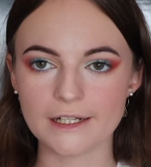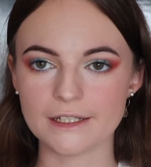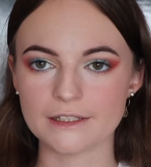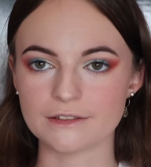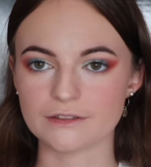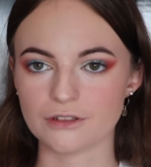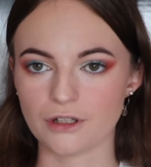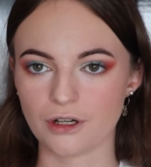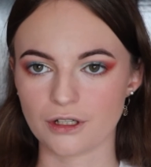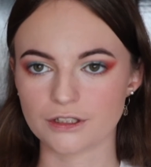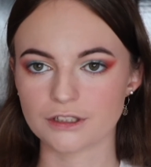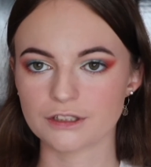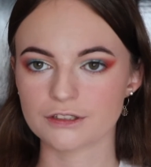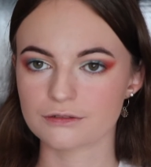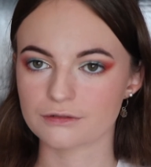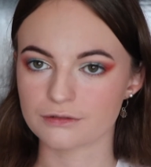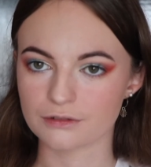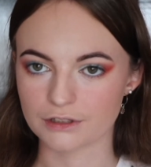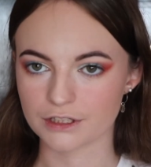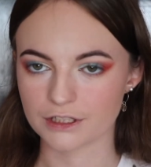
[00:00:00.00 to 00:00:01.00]
is not
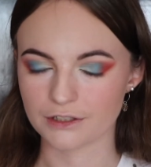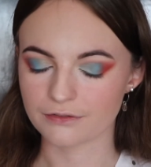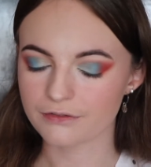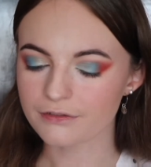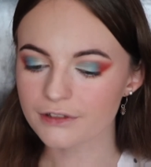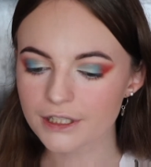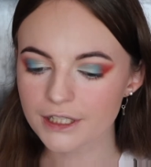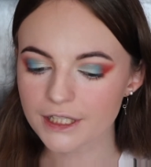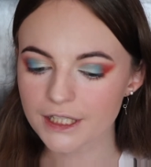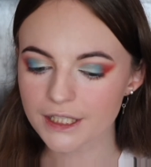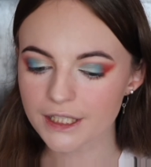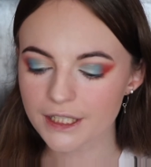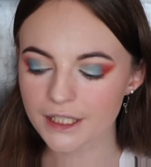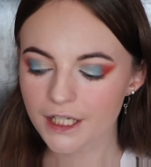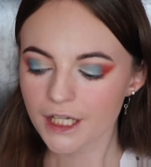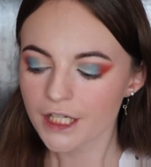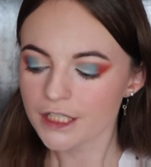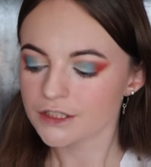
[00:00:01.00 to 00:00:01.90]
cruelty free,